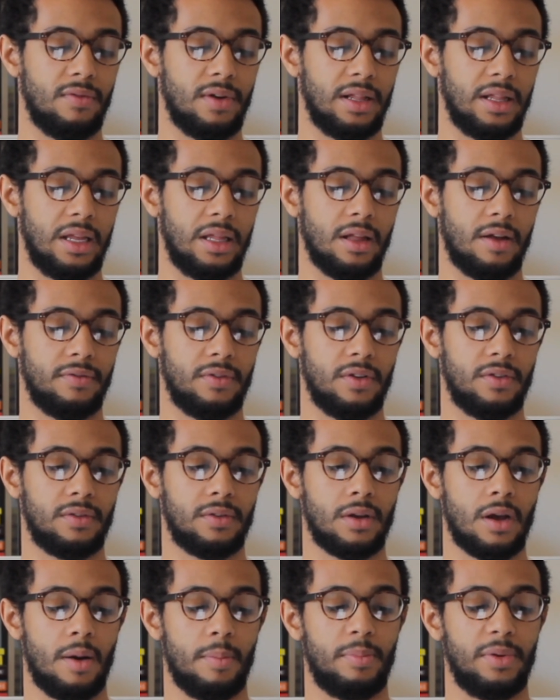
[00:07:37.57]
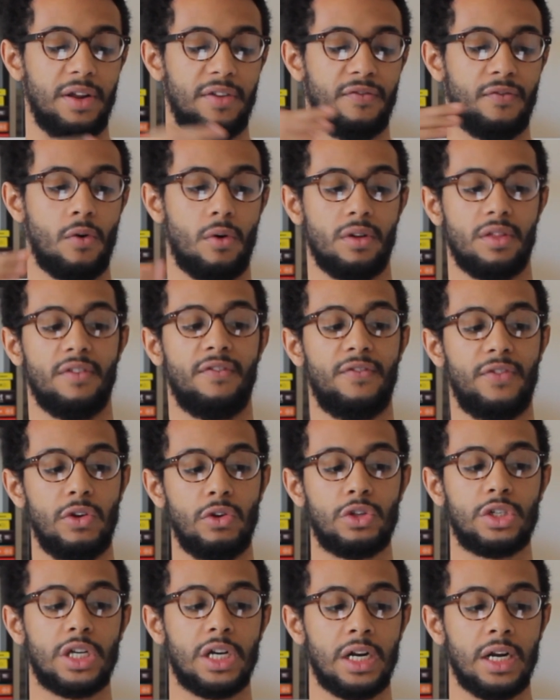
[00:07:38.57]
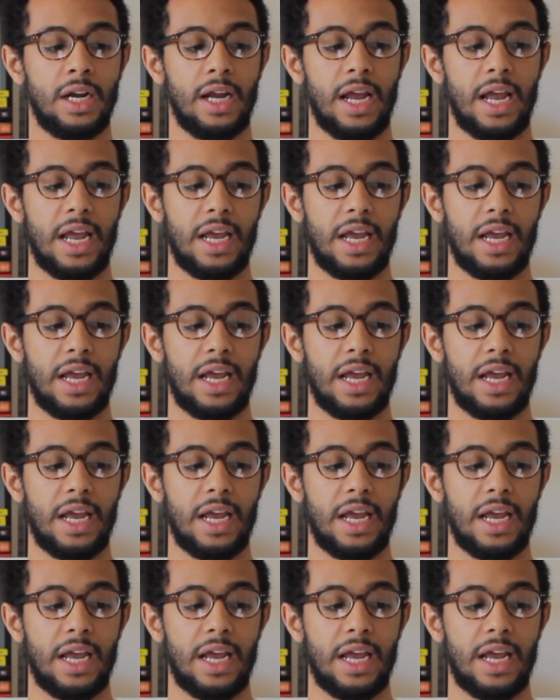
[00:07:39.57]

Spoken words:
really love this company for the future,